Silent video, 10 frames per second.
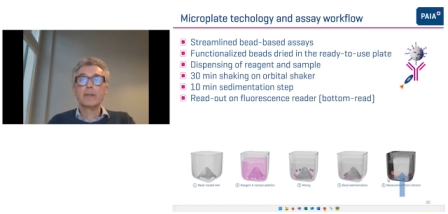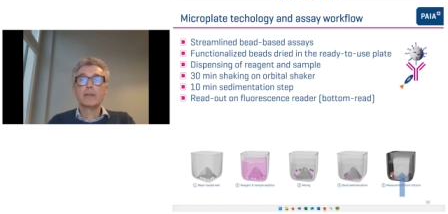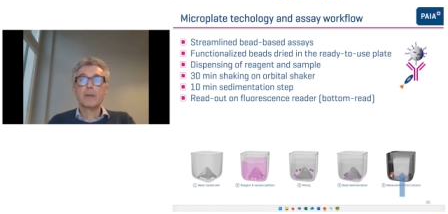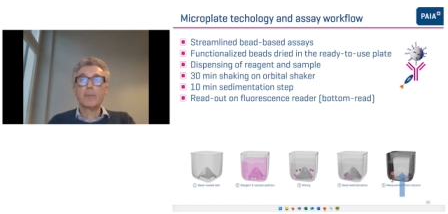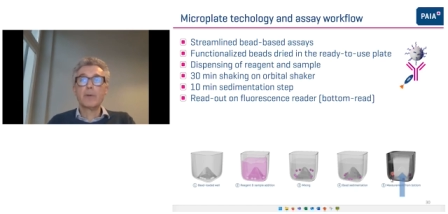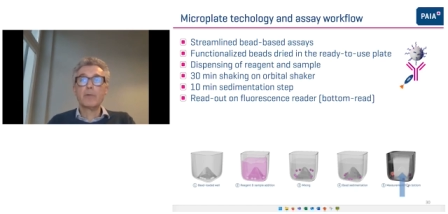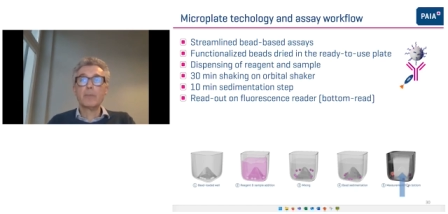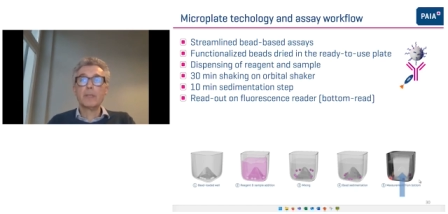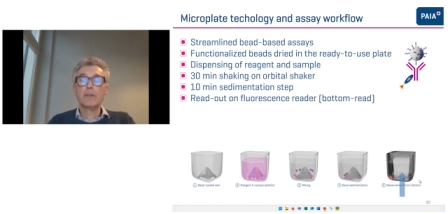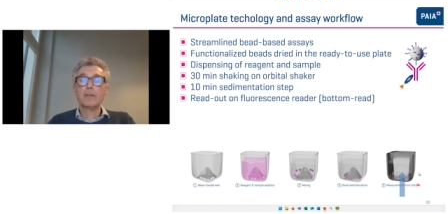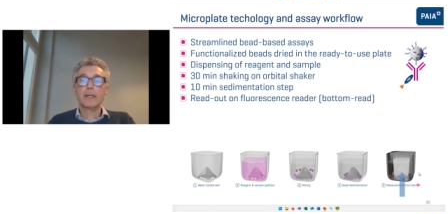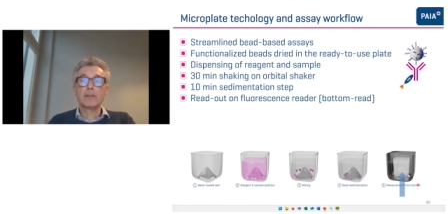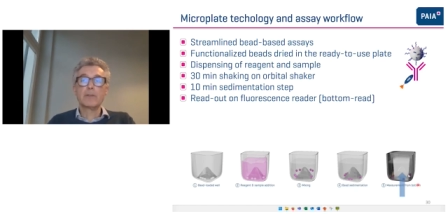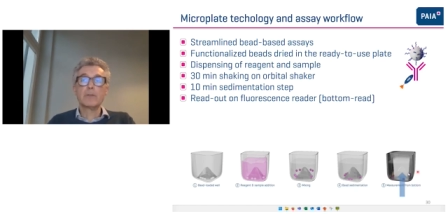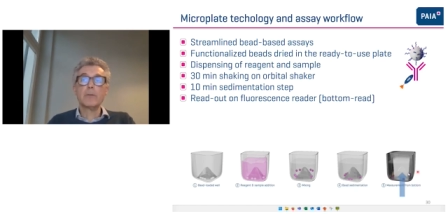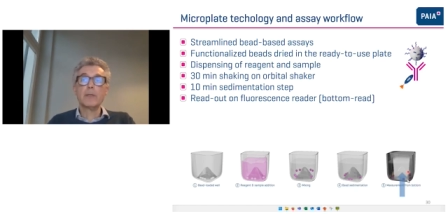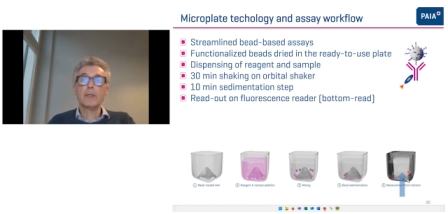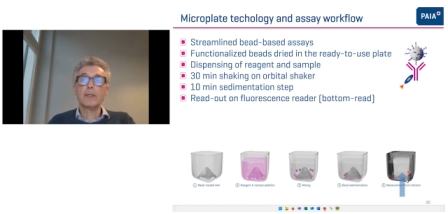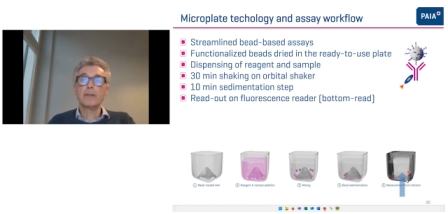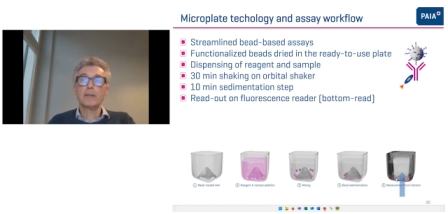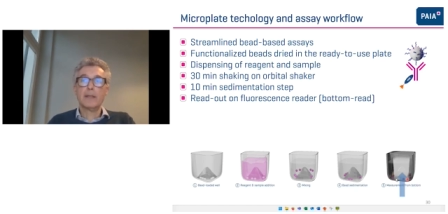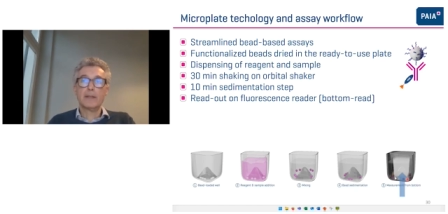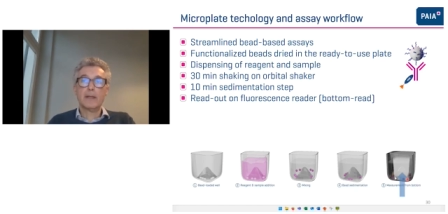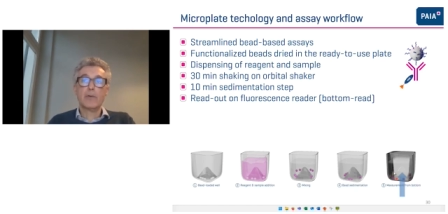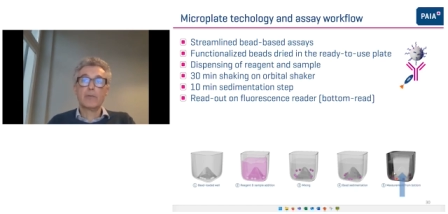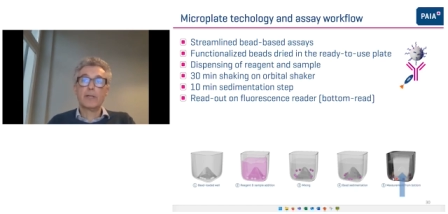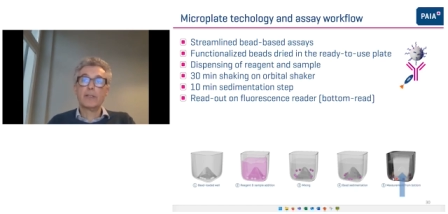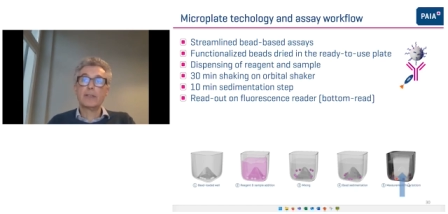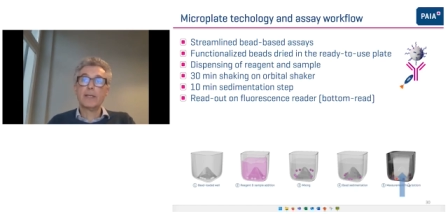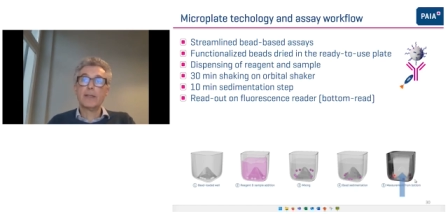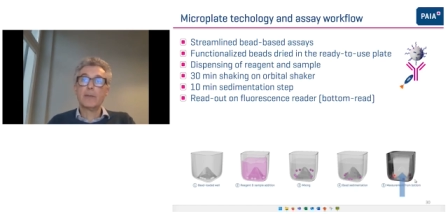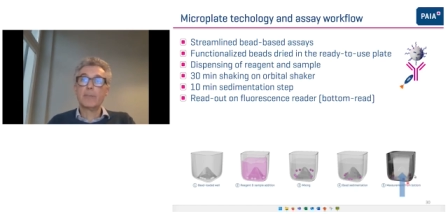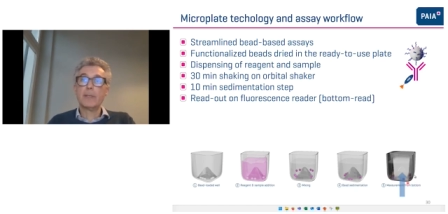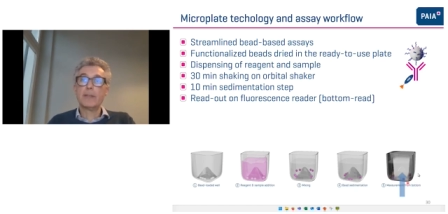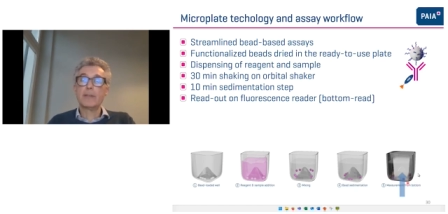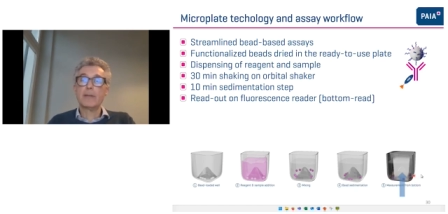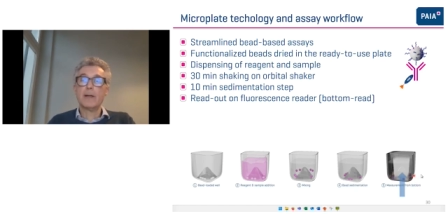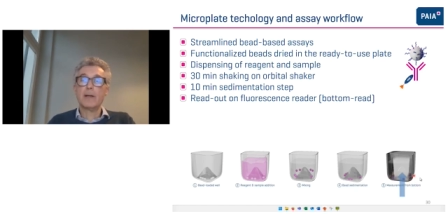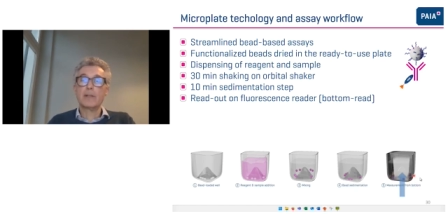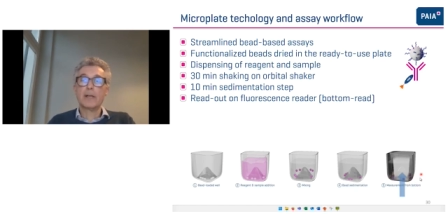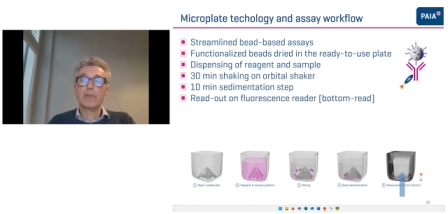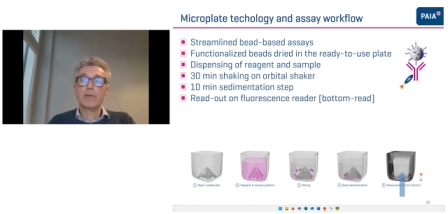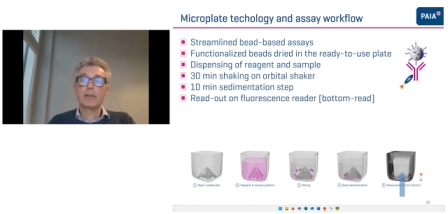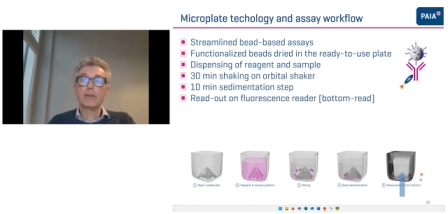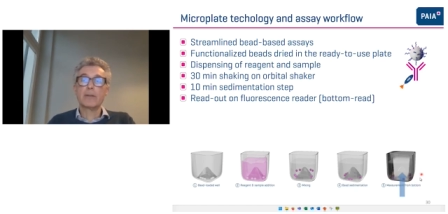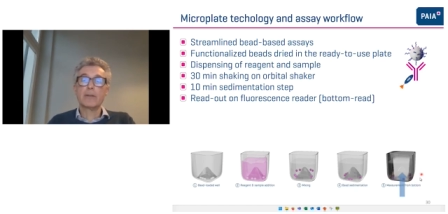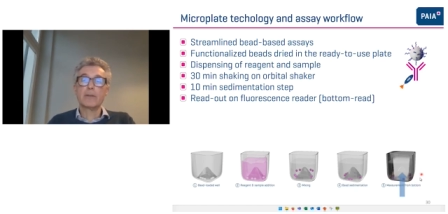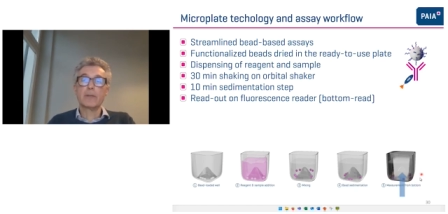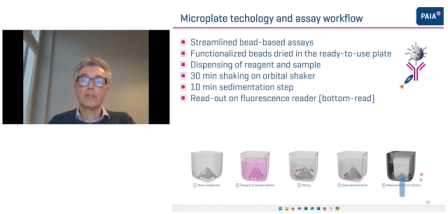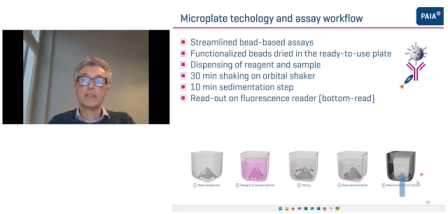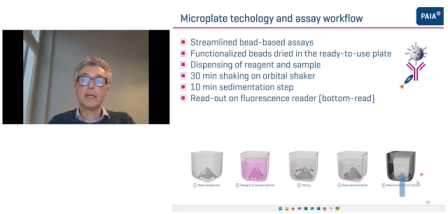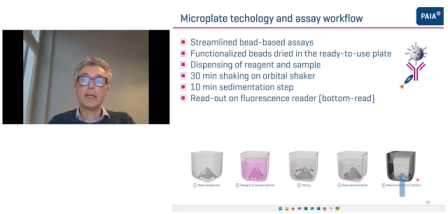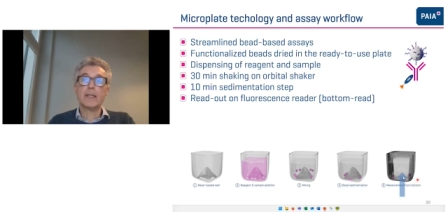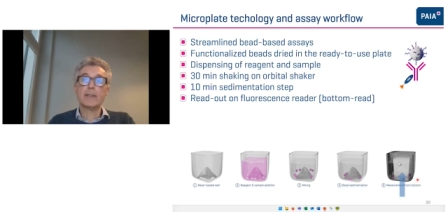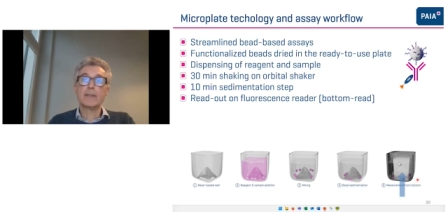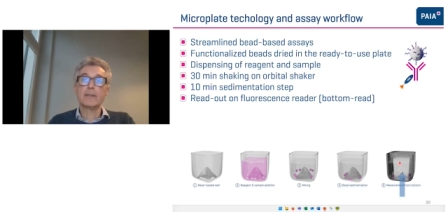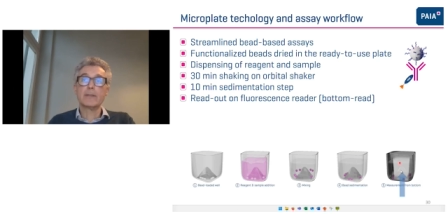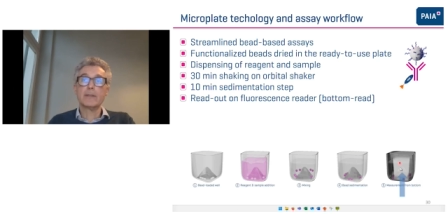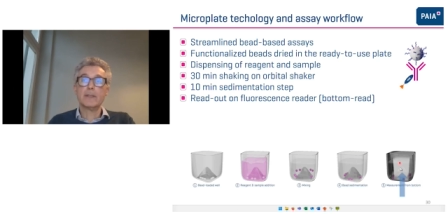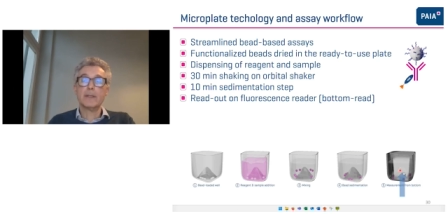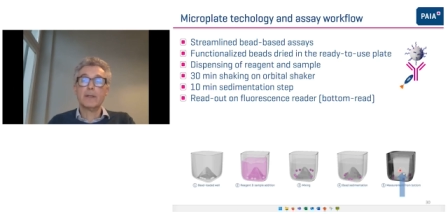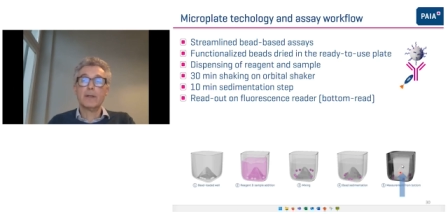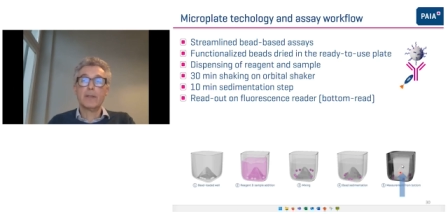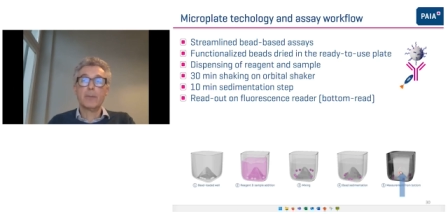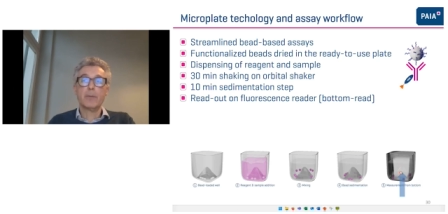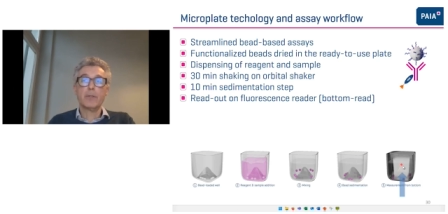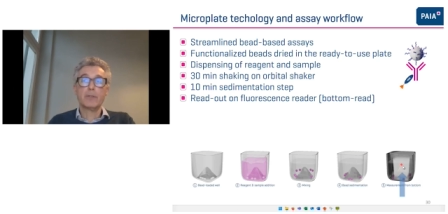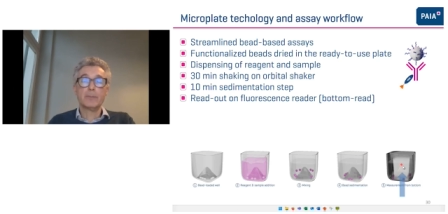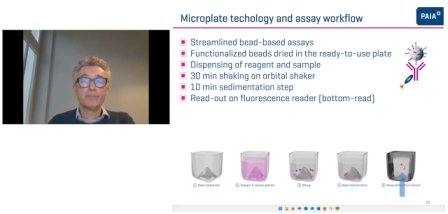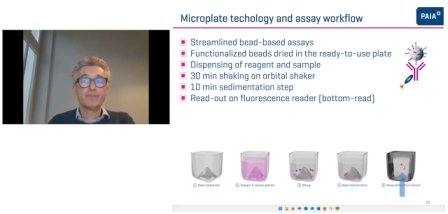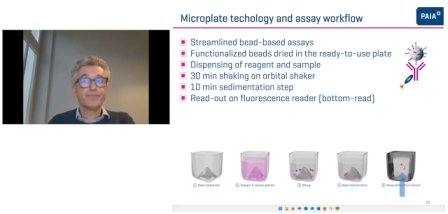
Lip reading: this pyramid does two things. As I already said, the beads are directed to the sides on the bottom.